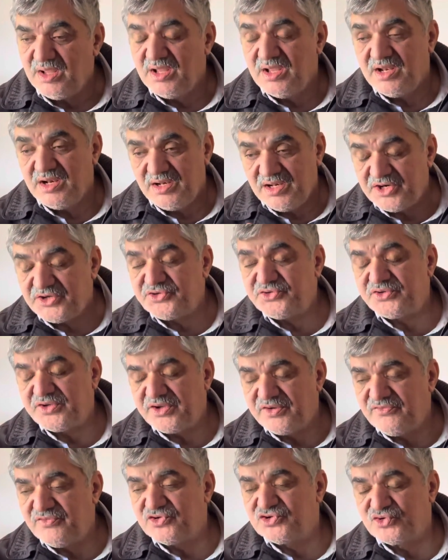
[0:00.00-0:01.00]
let you give
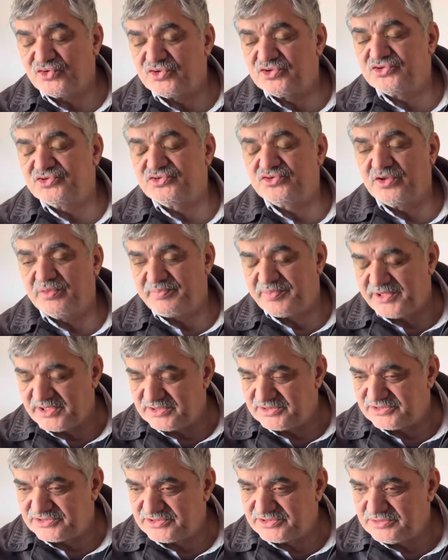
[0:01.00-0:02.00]
assurance to the
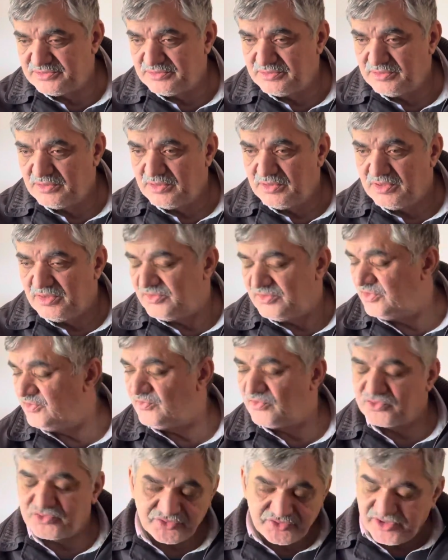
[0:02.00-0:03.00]
parents. They want
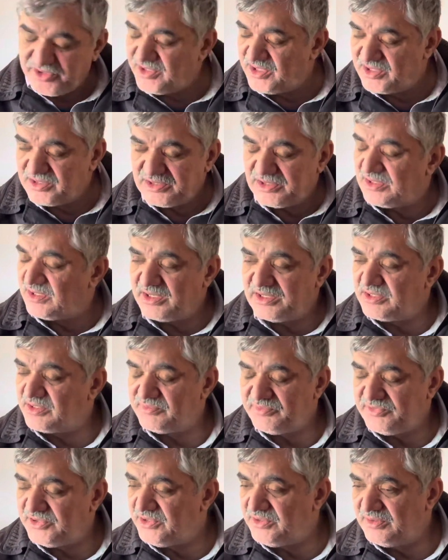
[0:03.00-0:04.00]
to read anything, let them
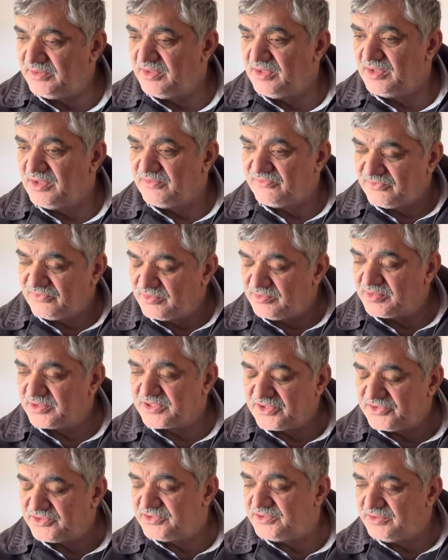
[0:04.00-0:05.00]
read from the
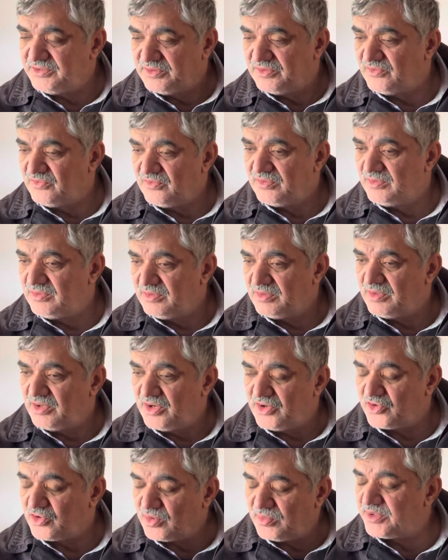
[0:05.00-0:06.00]
country.
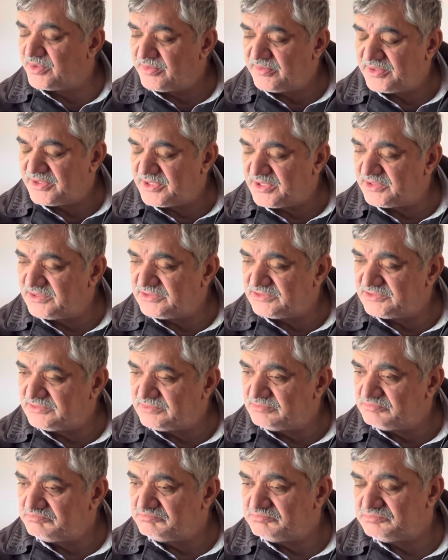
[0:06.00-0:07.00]
Atopic dermatitis.
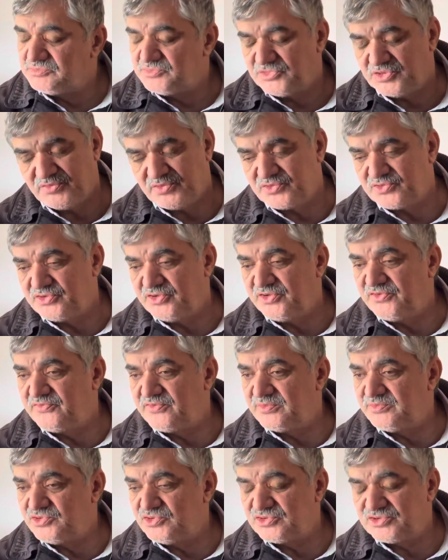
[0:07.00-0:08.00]
They want to read from
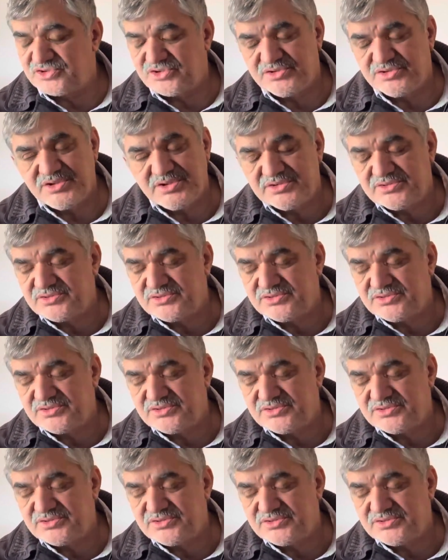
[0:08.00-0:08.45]
US, yes.